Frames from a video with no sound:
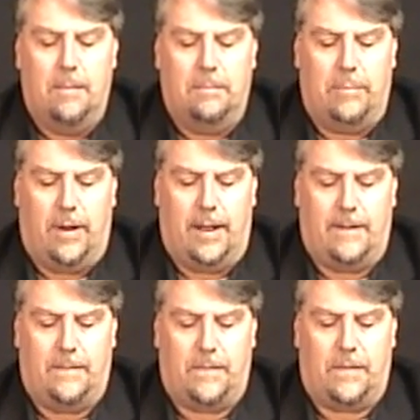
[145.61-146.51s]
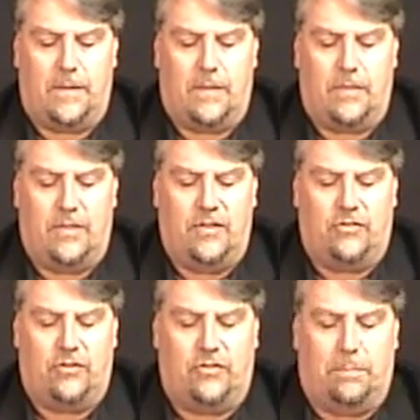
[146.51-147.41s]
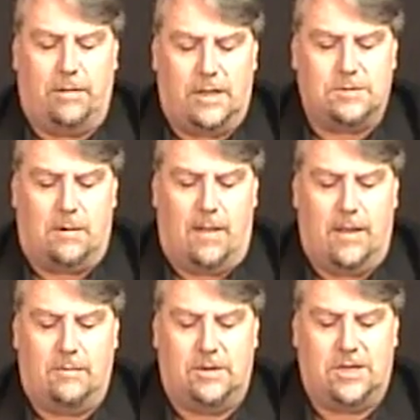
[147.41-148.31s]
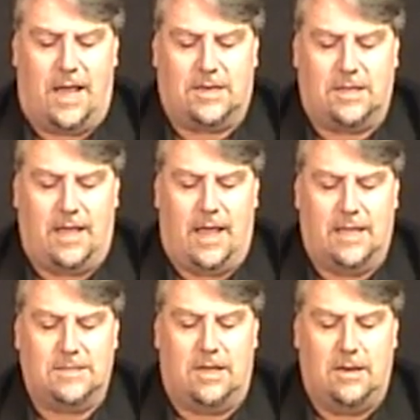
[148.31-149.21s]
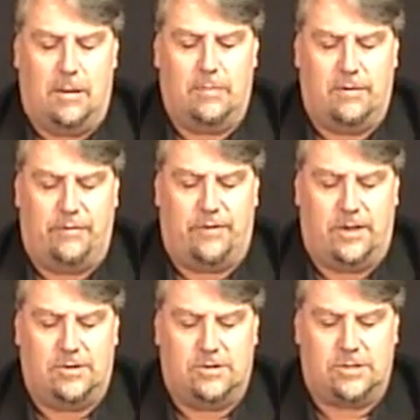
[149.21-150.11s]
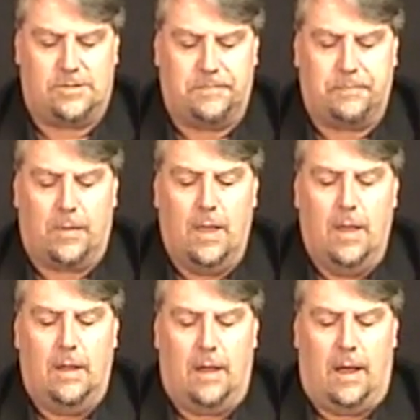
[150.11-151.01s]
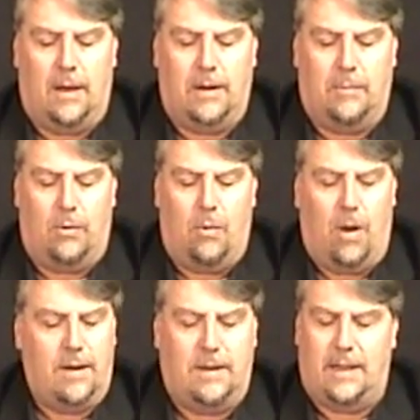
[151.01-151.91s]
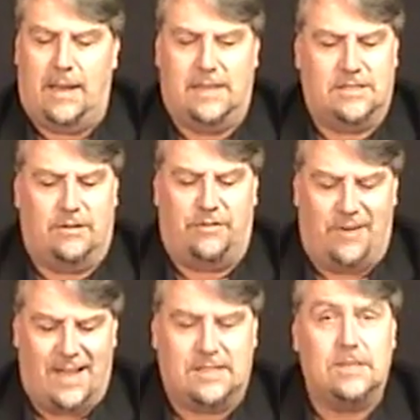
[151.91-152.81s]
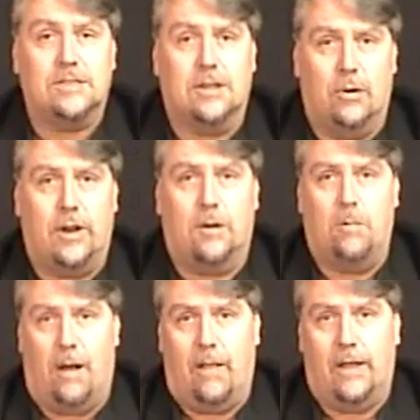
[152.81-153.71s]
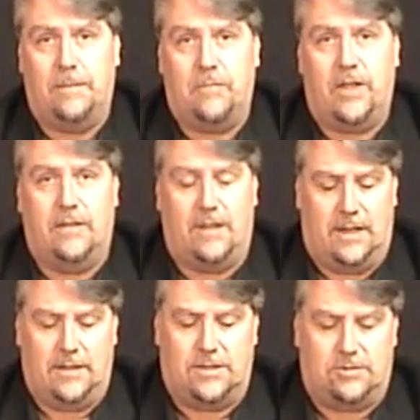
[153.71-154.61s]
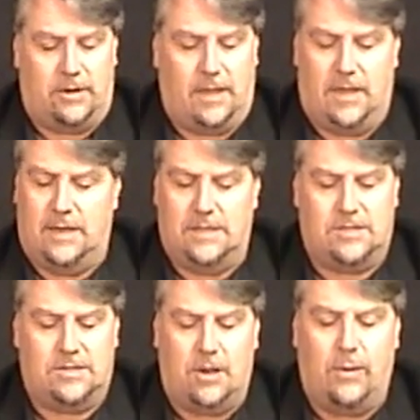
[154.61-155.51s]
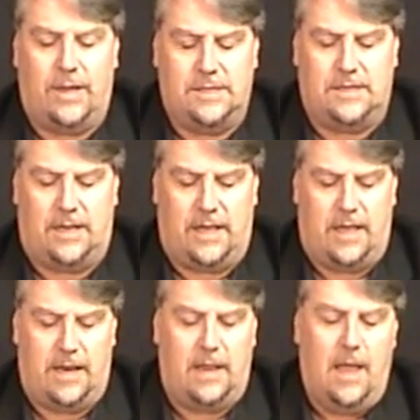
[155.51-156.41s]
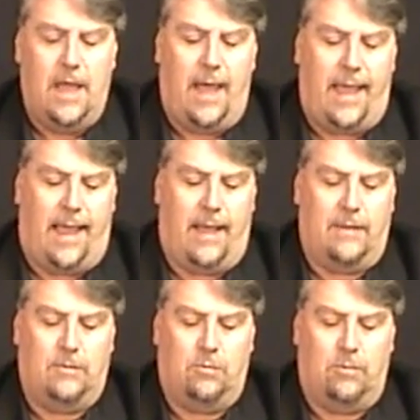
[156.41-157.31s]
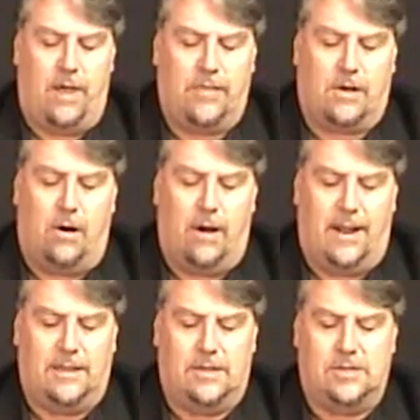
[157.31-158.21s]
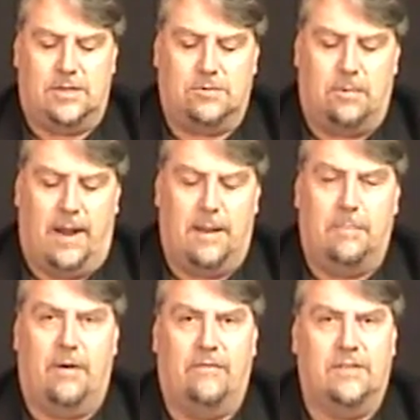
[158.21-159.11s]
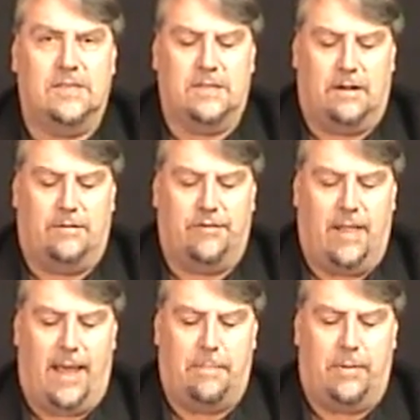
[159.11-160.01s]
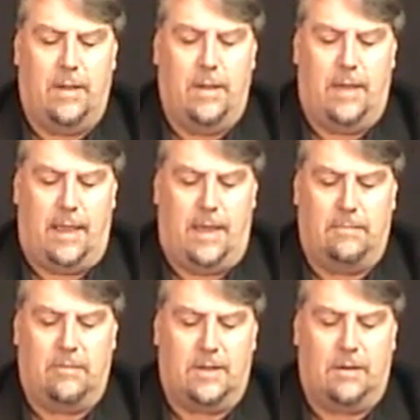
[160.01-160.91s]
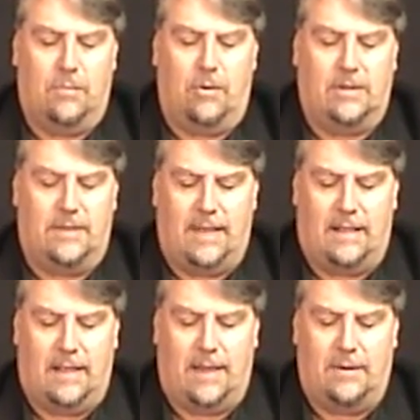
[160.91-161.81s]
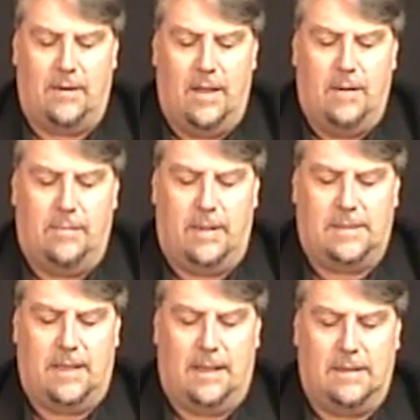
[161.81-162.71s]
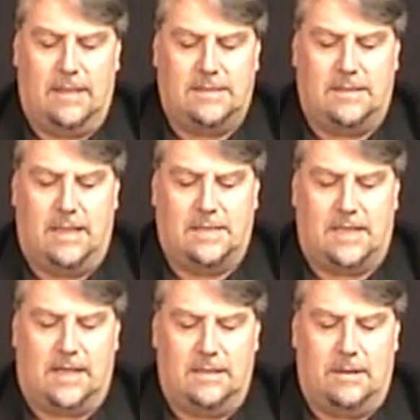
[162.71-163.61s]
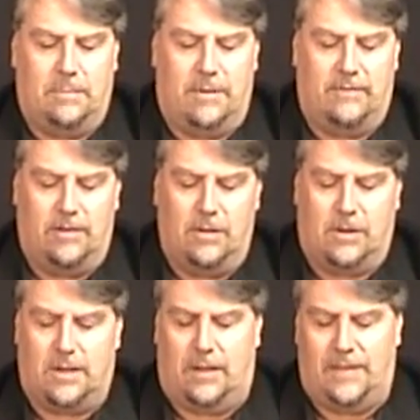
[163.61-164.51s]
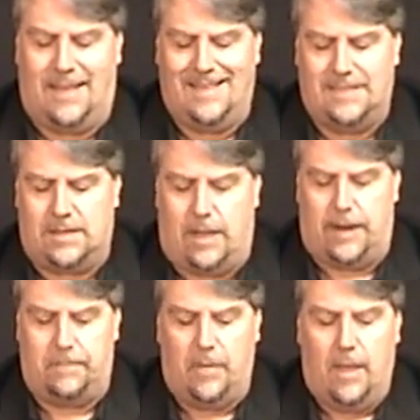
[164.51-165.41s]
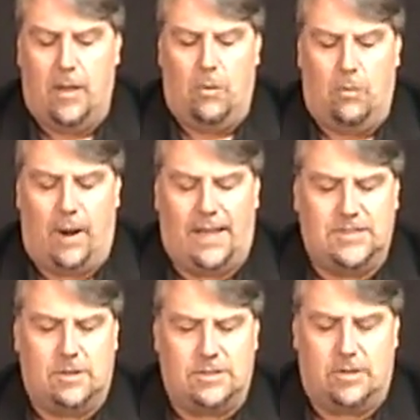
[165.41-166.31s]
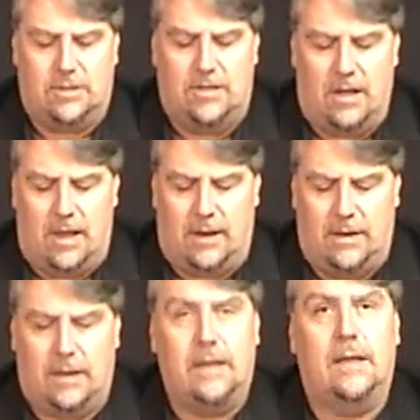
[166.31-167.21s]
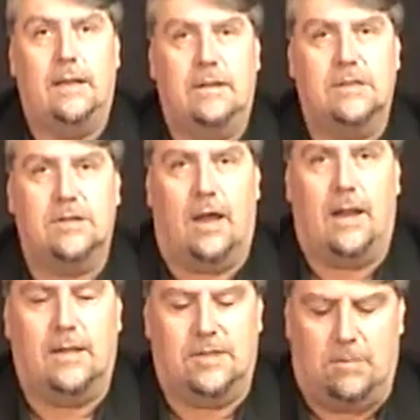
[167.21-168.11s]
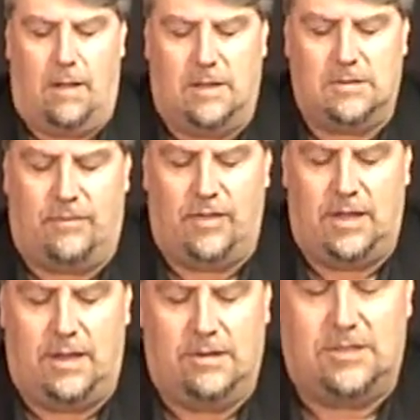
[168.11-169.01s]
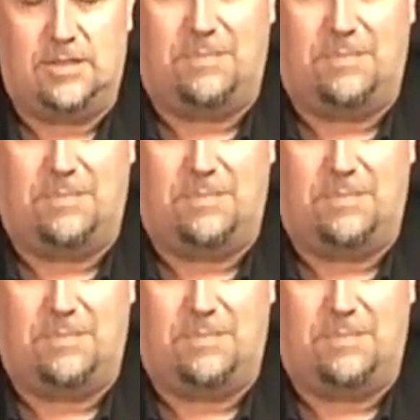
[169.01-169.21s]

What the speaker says: But this is the Plus wallet, which actually has a number of features. Number one, it is the fastest loading wallet in the industry. It is so easy to hit, and where the card enters is right above this little flap, and we'll get more into that later. But let's take a little bit of a look on the inside. What he's also done in designing these wallets over the years is